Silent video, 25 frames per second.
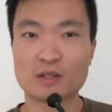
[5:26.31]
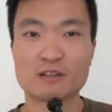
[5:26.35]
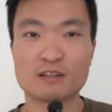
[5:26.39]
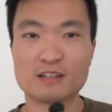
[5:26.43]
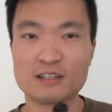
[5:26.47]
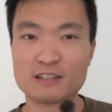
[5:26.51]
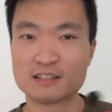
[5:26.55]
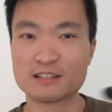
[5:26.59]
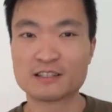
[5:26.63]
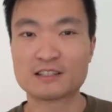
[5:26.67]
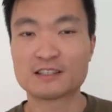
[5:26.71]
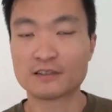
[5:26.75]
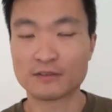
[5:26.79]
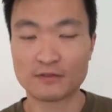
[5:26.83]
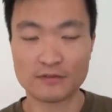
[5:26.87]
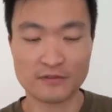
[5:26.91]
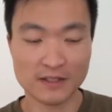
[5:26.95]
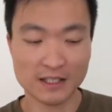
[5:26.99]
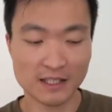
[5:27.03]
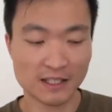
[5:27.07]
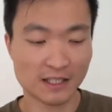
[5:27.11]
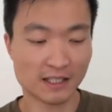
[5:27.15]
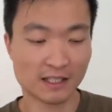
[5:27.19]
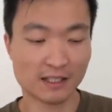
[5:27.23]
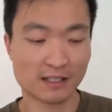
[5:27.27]
It's a
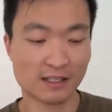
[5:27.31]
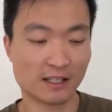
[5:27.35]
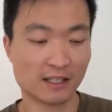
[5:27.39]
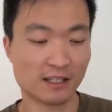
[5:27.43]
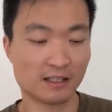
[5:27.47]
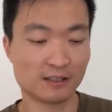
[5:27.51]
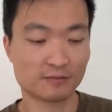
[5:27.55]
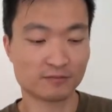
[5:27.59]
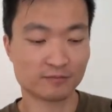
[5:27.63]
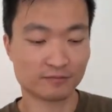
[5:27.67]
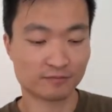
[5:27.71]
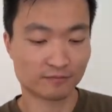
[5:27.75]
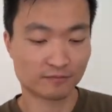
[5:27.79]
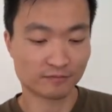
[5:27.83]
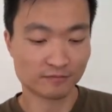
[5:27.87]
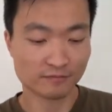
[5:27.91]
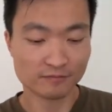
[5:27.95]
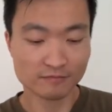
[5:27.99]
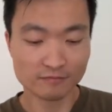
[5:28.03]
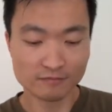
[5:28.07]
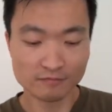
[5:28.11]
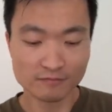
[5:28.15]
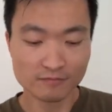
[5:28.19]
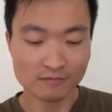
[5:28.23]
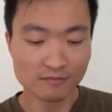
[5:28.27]
feeling thing.
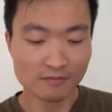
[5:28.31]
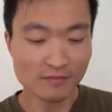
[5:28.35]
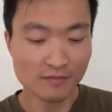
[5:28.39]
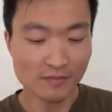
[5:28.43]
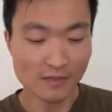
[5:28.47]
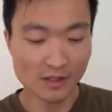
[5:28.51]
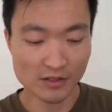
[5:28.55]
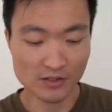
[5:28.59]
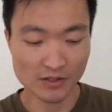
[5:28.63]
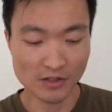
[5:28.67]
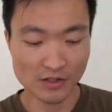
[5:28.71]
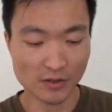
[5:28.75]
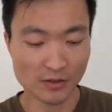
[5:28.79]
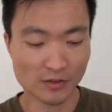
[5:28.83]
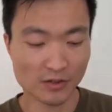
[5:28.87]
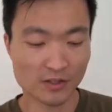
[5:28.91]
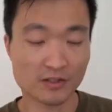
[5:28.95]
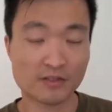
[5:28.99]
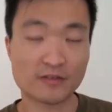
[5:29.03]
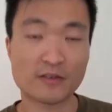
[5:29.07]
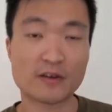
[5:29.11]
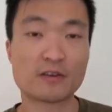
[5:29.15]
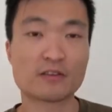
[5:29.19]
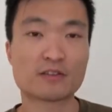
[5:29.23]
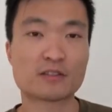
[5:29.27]
So it's
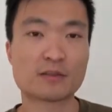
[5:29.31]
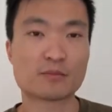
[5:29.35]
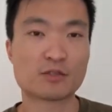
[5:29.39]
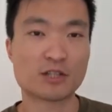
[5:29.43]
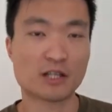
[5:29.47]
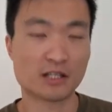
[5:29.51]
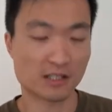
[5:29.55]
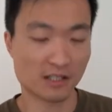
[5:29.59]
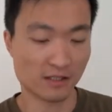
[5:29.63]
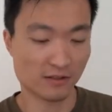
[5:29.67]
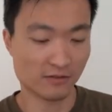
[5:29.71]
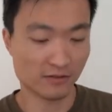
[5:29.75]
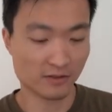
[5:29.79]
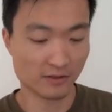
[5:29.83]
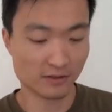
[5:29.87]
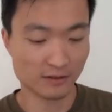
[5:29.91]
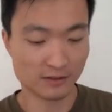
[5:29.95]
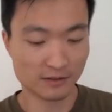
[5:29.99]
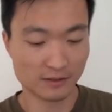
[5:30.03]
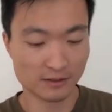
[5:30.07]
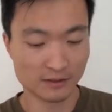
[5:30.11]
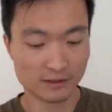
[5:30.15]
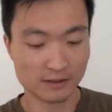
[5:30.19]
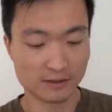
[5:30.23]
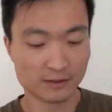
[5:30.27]
very subjective.
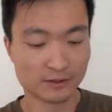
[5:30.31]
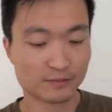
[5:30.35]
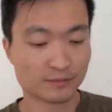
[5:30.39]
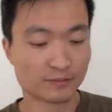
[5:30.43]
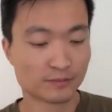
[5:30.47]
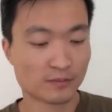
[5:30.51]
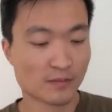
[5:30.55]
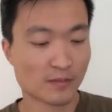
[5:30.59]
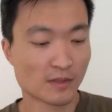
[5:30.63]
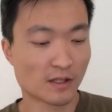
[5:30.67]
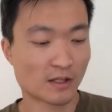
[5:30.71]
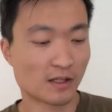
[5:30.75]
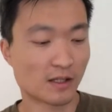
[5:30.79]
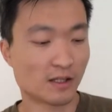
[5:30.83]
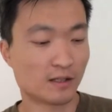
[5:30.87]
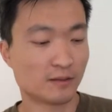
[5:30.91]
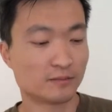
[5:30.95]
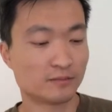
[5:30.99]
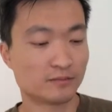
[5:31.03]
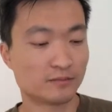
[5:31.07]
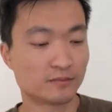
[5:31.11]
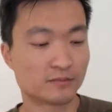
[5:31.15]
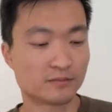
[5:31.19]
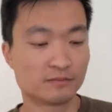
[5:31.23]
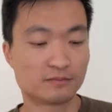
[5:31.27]

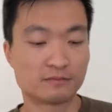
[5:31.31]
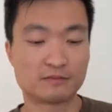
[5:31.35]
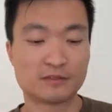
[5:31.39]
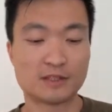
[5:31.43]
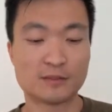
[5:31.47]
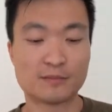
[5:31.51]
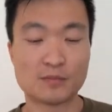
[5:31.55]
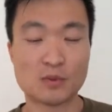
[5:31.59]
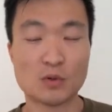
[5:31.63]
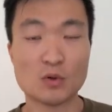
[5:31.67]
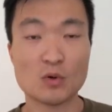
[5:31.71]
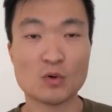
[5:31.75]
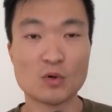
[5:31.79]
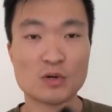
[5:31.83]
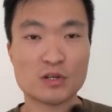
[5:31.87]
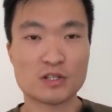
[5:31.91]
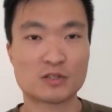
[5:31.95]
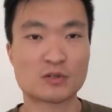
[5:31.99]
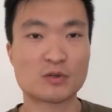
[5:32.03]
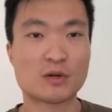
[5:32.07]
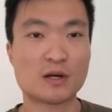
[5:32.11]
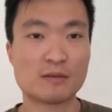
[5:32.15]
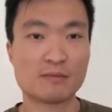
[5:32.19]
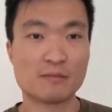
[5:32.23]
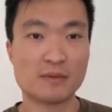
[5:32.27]
The bore is
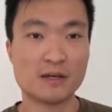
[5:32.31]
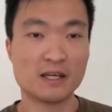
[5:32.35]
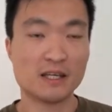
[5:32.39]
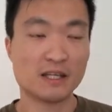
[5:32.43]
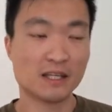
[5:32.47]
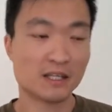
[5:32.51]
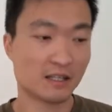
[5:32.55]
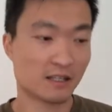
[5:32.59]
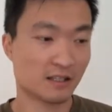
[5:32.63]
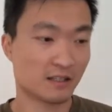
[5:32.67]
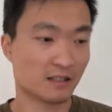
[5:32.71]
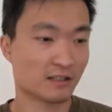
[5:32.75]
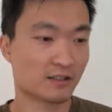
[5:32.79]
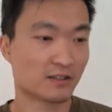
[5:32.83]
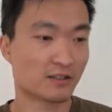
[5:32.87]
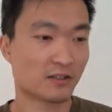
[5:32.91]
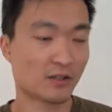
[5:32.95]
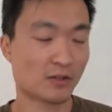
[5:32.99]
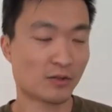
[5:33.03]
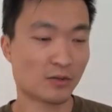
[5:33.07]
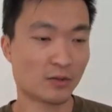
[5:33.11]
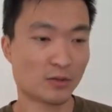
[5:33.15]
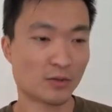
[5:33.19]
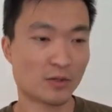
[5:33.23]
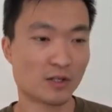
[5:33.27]
quite big,
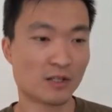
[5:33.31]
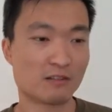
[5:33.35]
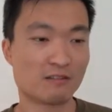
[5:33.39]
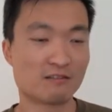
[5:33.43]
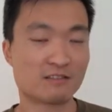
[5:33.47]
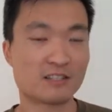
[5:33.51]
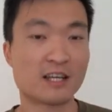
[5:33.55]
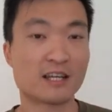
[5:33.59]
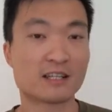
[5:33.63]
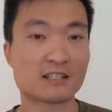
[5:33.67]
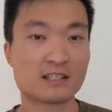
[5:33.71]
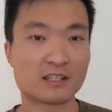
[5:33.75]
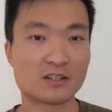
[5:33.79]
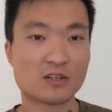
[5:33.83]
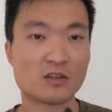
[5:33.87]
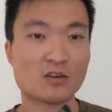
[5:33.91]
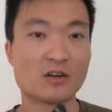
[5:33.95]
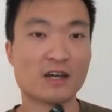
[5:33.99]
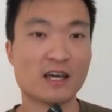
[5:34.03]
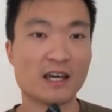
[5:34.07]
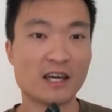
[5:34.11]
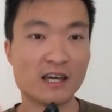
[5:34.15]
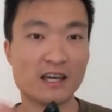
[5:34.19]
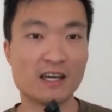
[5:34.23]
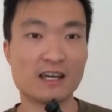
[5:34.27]
so it takes a lot of
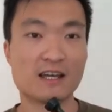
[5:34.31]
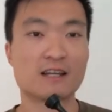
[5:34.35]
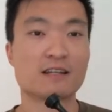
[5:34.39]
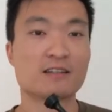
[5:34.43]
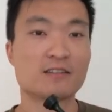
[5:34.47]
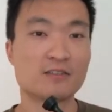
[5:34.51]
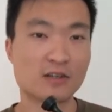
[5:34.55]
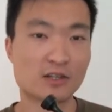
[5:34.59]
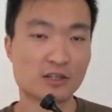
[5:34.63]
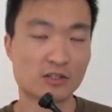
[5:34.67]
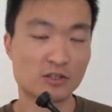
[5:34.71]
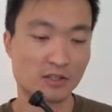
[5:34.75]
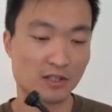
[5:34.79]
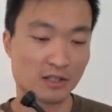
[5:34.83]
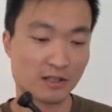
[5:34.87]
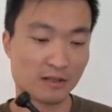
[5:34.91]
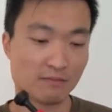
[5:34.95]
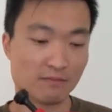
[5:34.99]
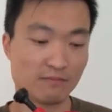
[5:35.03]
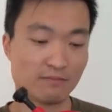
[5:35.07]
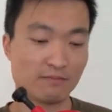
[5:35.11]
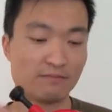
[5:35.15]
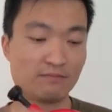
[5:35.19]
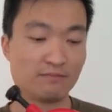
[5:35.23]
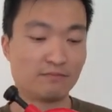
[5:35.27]
air to actually
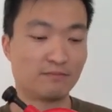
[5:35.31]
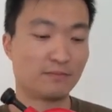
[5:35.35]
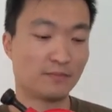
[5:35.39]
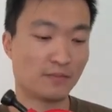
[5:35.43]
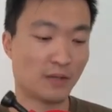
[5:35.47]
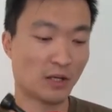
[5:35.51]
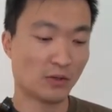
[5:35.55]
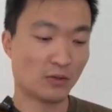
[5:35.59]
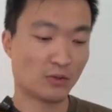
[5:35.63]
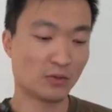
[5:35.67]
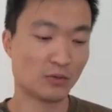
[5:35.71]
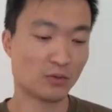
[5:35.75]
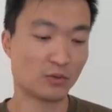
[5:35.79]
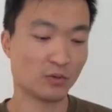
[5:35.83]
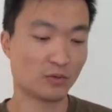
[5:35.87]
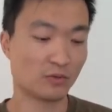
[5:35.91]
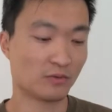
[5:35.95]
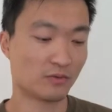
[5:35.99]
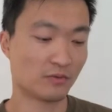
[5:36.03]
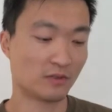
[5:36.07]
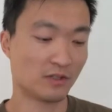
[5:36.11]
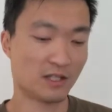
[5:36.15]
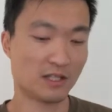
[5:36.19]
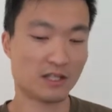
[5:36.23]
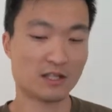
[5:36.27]
blow
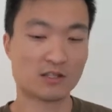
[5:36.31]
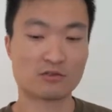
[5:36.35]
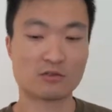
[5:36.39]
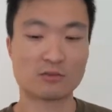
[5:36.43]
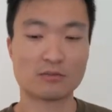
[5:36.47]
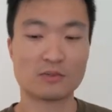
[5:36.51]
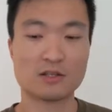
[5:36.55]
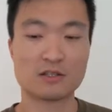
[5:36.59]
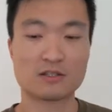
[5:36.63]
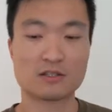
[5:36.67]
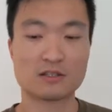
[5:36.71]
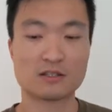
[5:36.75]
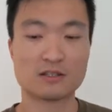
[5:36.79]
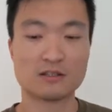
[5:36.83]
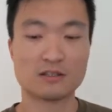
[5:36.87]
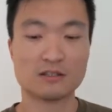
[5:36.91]
the instrument.